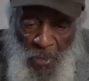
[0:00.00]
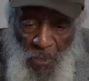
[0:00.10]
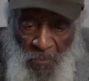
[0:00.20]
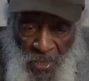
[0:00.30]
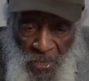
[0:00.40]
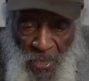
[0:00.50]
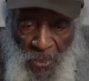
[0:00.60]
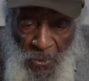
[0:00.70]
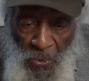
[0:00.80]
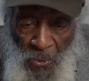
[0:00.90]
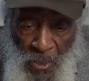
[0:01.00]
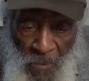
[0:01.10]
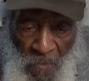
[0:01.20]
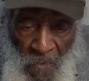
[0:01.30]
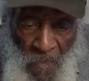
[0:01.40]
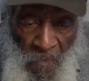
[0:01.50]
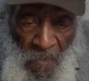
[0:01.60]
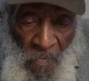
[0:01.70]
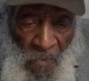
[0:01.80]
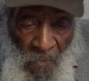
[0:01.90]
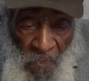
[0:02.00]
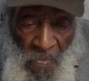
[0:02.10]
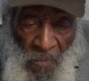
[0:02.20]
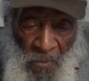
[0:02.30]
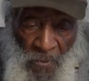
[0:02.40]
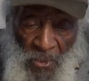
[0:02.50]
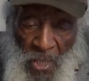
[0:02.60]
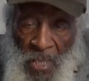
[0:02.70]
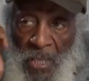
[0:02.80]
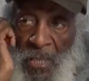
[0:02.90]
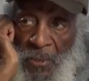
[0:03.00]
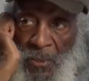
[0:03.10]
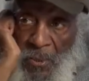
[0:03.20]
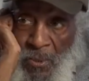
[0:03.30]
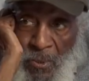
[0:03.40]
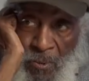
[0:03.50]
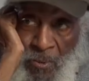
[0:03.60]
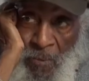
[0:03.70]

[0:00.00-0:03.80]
putting the money into it. John Legend.